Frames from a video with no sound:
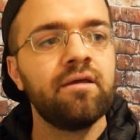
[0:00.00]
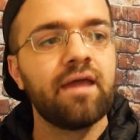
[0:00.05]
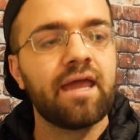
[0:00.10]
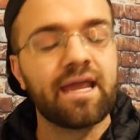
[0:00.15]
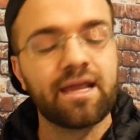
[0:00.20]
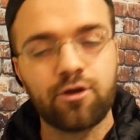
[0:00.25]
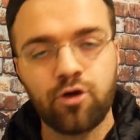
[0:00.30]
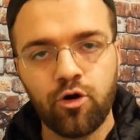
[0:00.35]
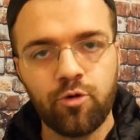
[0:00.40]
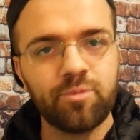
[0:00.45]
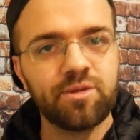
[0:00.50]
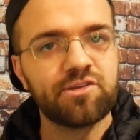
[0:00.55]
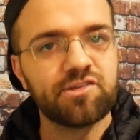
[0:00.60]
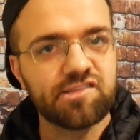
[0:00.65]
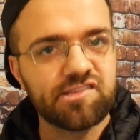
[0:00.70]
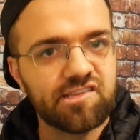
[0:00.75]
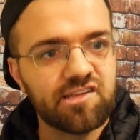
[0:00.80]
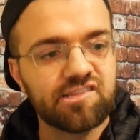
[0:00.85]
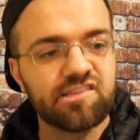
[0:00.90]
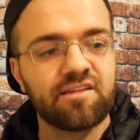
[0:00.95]
And Colby
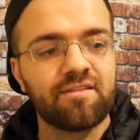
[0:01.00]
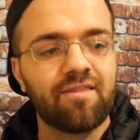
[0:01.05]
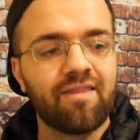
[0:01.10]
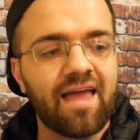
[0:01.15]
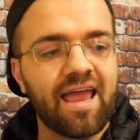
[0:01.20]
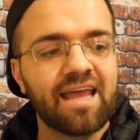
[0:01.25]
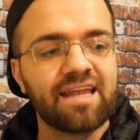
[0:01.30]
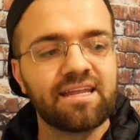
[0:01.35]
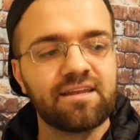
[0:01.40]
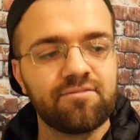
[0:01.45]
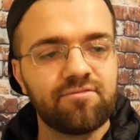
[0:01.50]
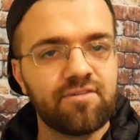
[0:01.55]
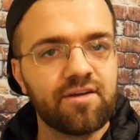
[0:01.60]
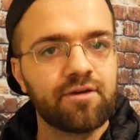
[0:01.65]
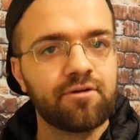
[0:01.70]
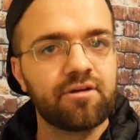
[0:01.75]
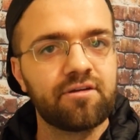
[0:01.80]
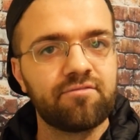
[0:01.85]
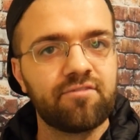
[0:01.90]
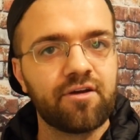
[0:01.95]
just doesn't land at a
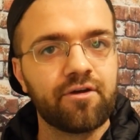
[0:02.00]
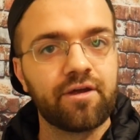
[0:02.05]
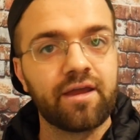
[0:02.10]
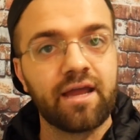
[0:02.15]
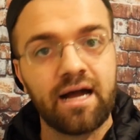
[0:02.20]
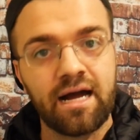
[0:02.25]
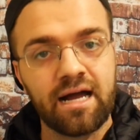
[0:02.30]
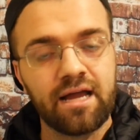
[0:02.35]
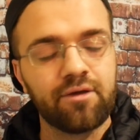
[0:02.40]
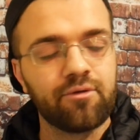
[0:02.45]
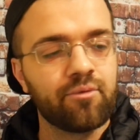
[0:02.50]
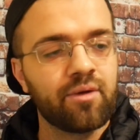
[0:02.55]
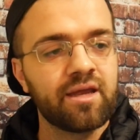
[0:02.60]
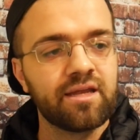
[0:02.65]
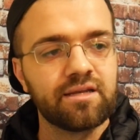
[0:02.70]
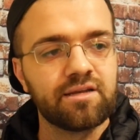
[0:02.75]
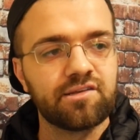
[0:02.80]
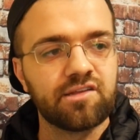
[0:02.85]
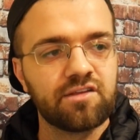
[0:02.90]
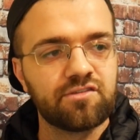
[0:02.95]
very, very high
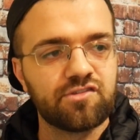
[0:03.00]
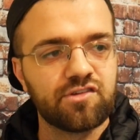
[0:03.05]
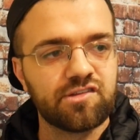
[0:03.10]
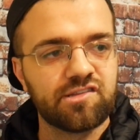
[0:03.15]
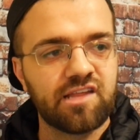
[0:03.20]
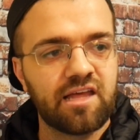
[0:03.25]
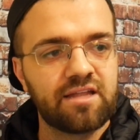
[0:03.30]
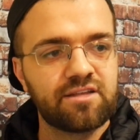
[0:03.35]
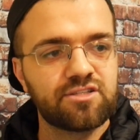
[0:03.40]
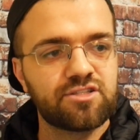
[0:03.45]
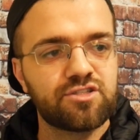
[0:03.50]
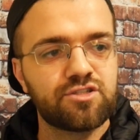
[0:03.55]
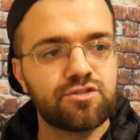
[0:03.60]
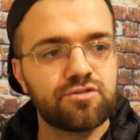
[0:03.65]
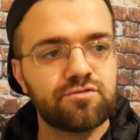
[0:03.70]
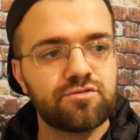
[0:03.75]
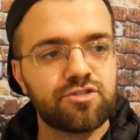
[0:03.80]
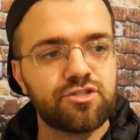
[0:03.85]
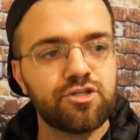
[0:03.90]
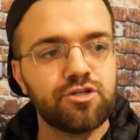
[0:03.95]
rate. It's just at
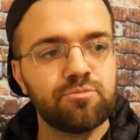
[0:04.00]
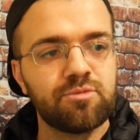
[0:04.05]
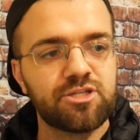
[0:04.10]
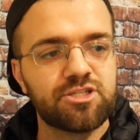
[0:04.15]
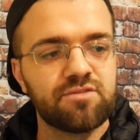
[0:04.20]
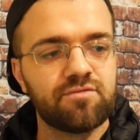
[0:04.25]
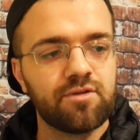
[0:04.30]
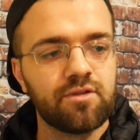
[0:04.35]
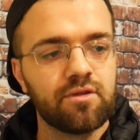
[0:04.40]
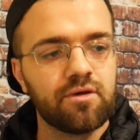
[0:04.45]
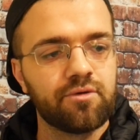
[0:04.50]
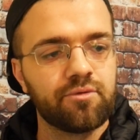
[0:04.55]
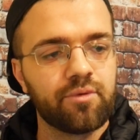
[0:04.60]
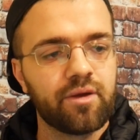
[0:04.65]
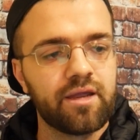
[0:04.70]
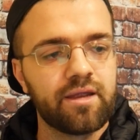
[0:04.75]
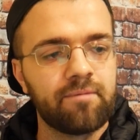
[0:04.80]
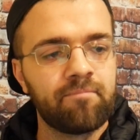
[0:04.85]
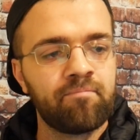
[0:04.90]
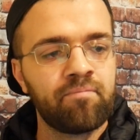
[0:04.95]
too much of a low
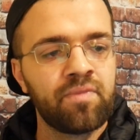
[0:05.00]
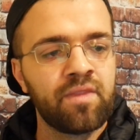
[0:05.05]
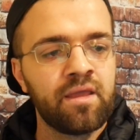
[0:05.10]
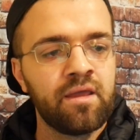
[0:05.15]
rate.